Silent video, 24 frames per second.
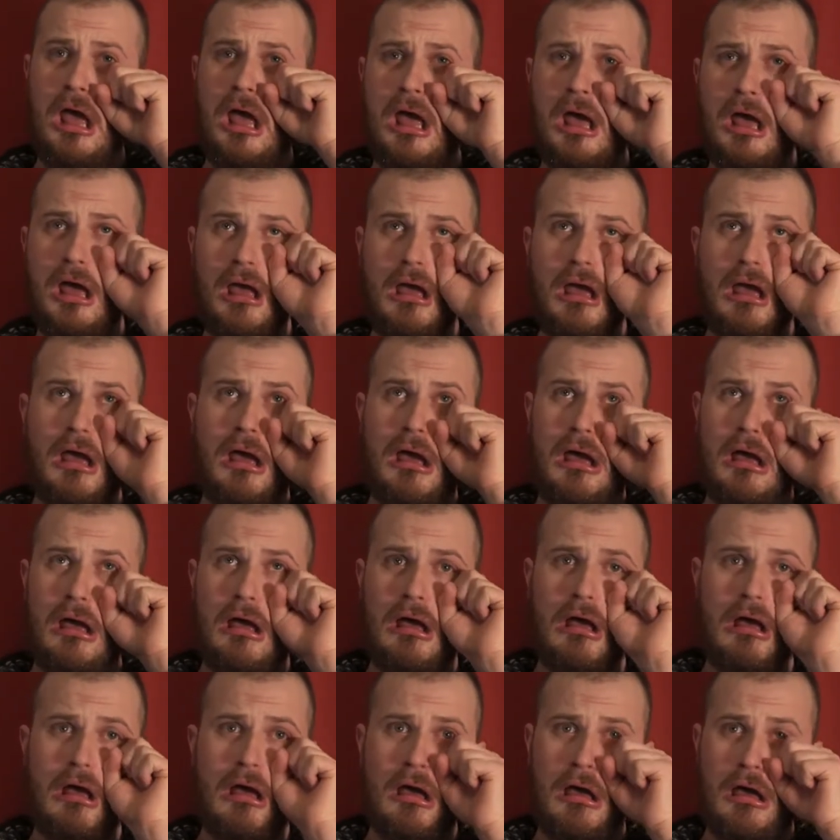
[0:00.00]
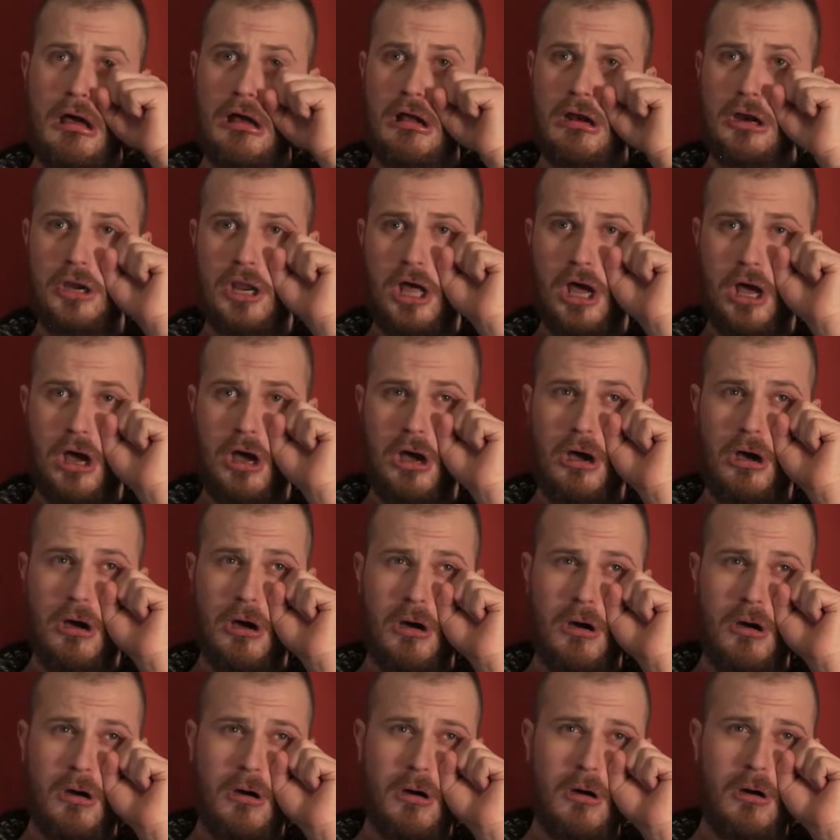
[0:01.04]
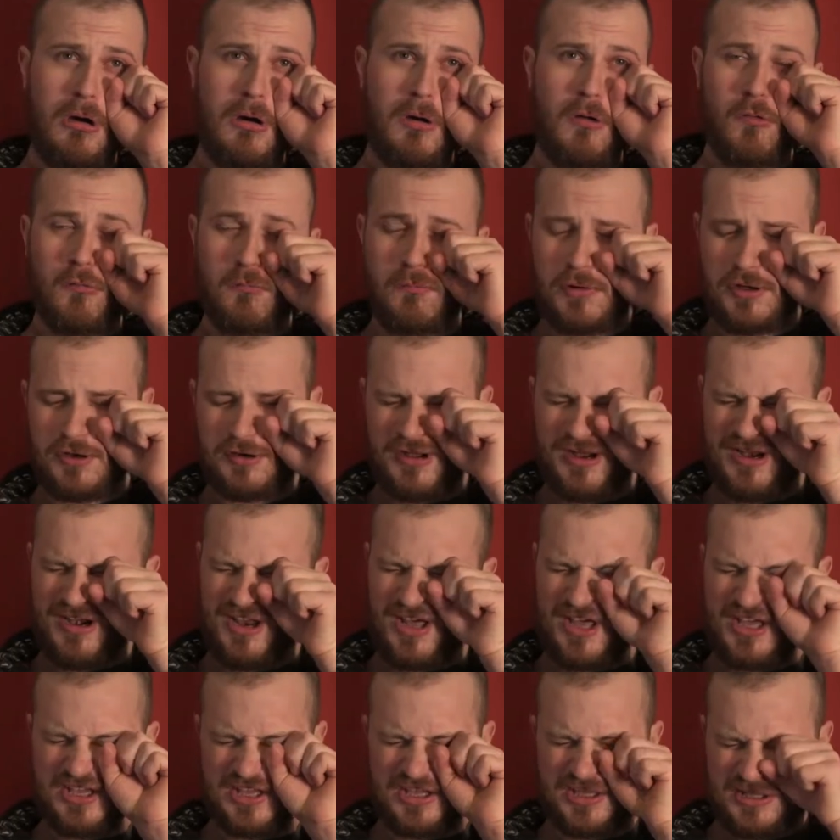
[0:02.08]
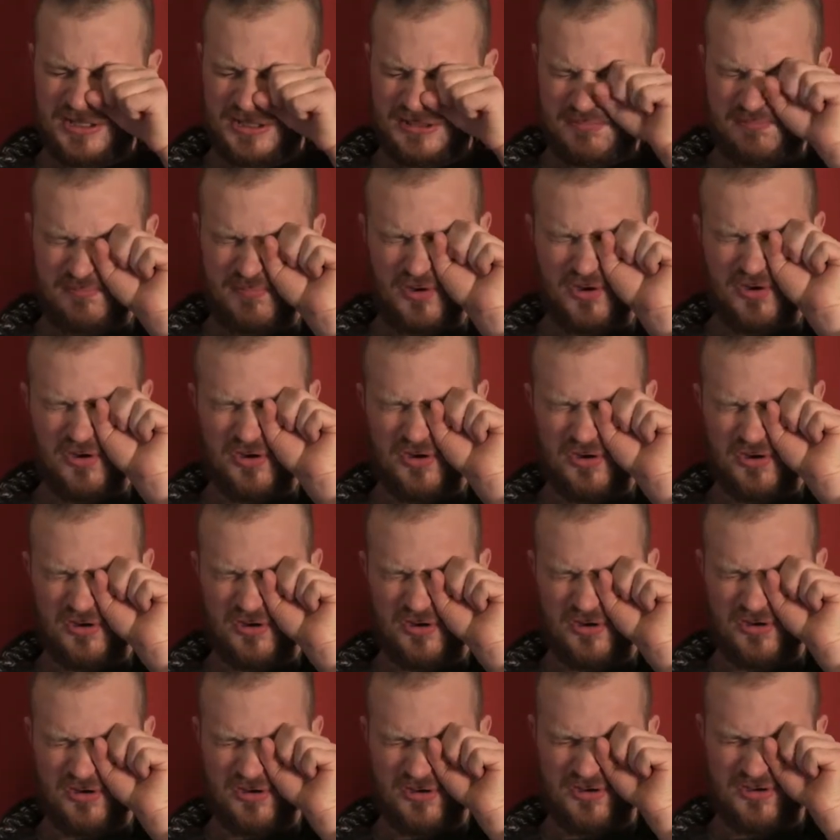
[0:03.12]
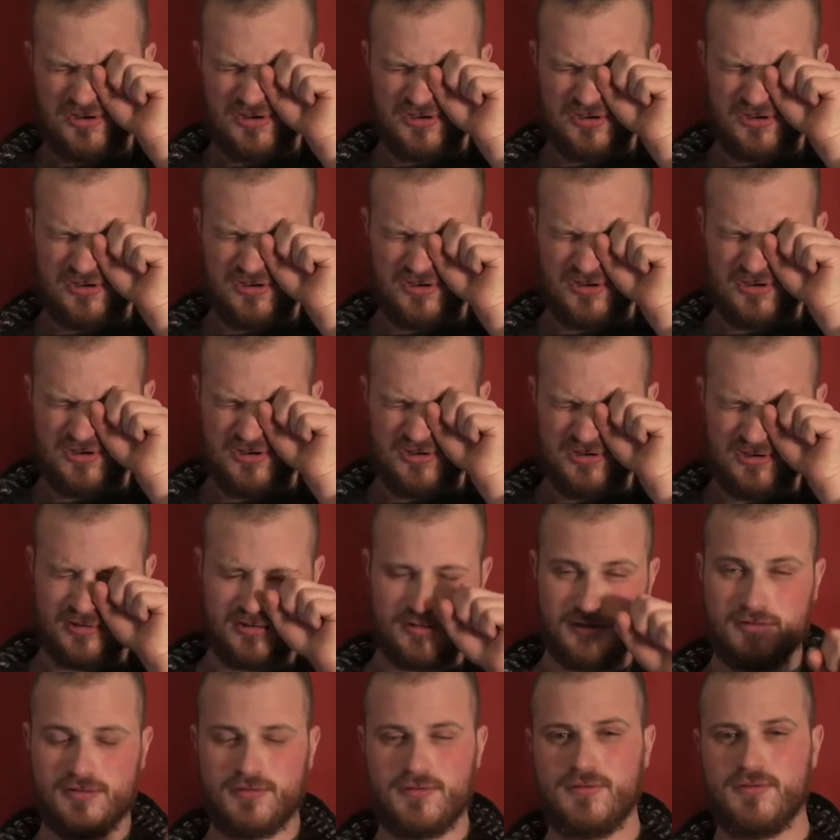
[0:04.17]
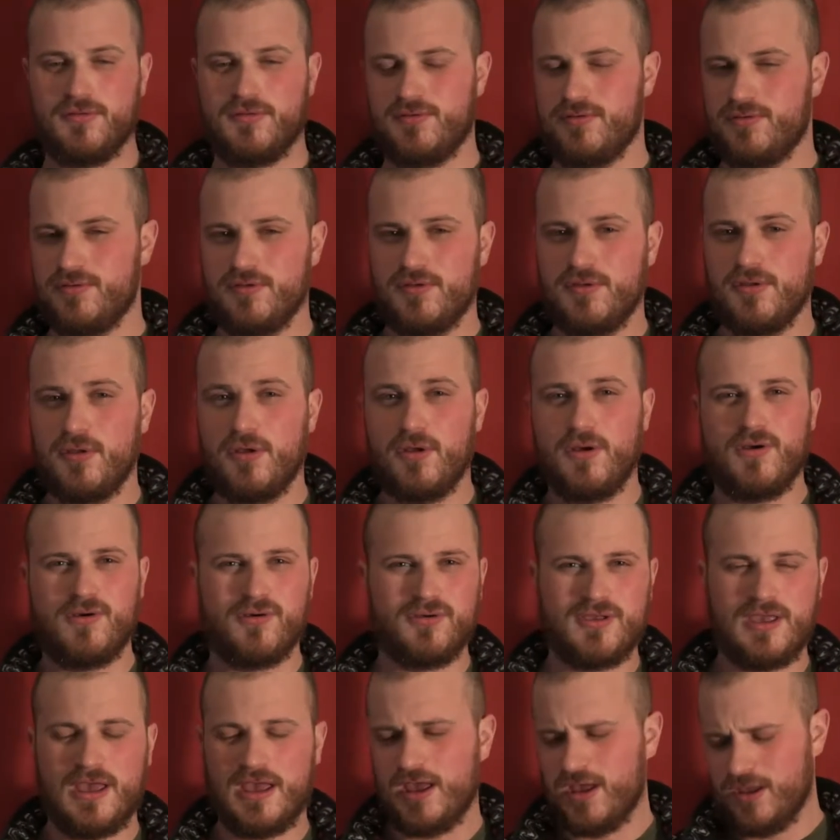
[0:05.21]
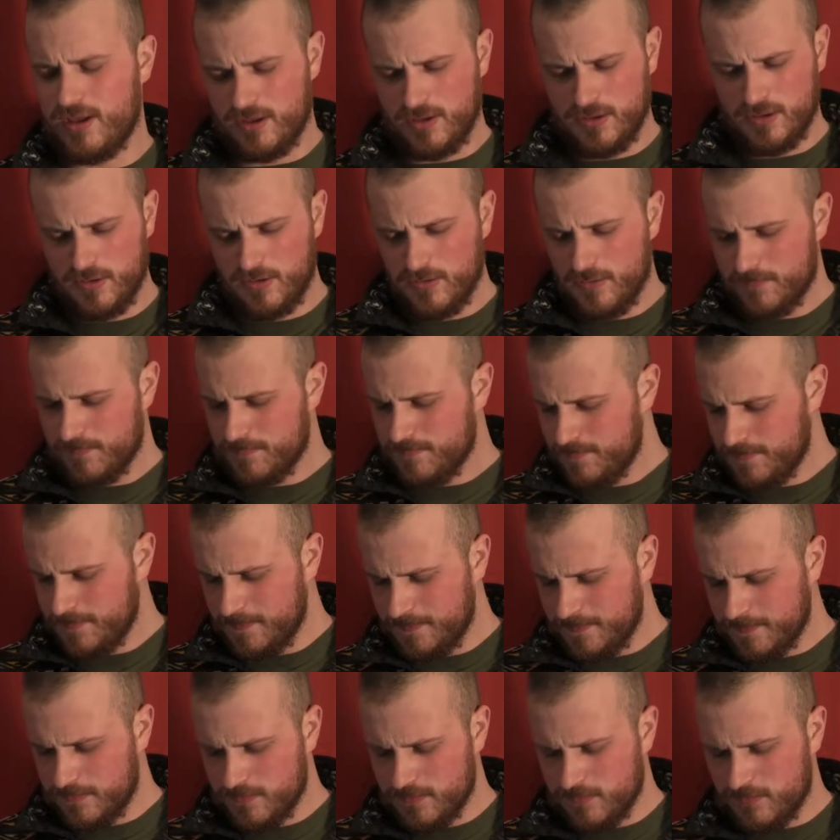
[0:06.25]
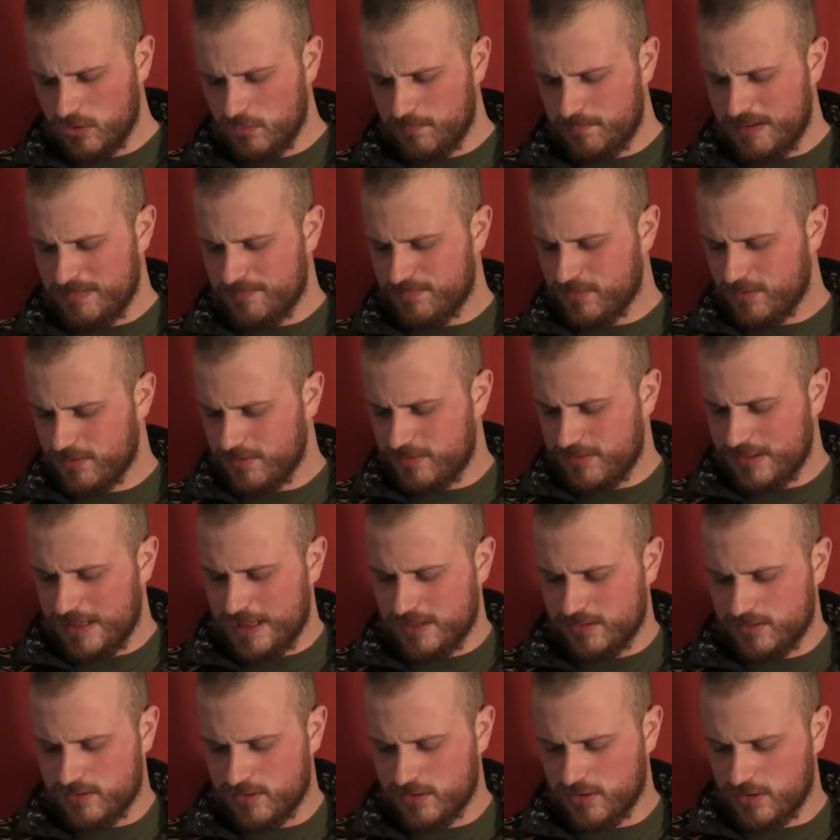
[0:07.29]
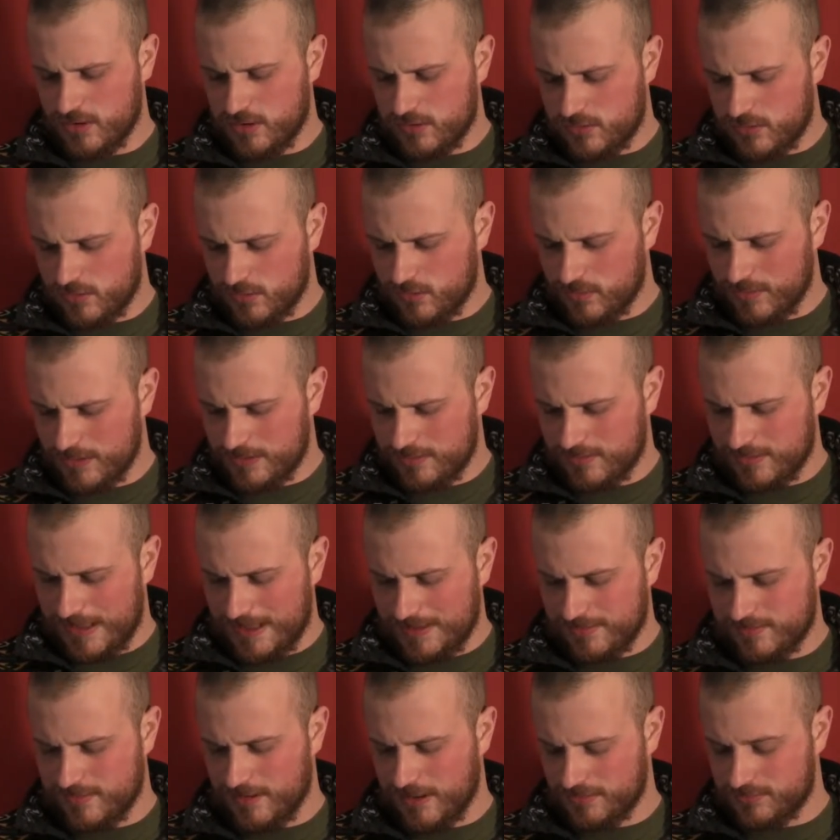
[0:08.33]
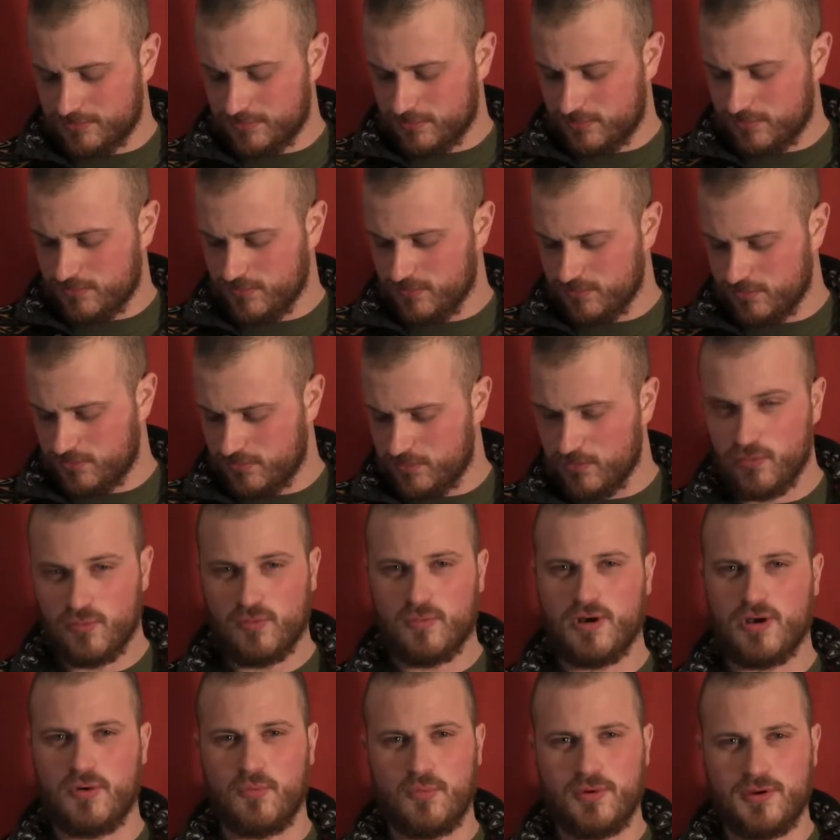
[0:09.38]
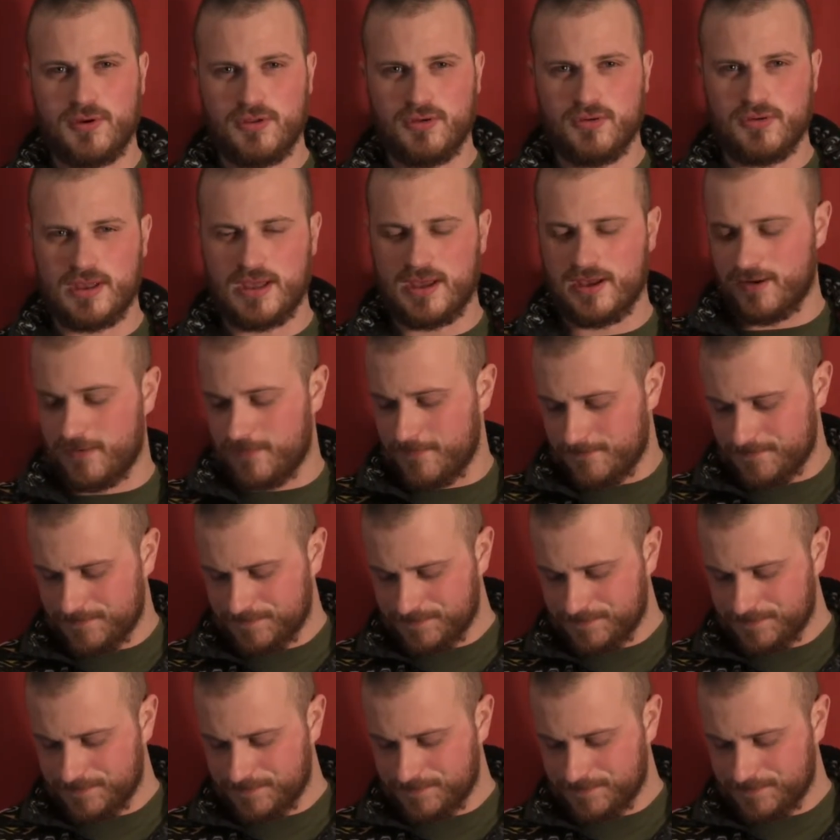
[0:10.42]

Oh no, but I like his books. Okay, so people are saying to criticize Dr. Seuss. So what? What do you care?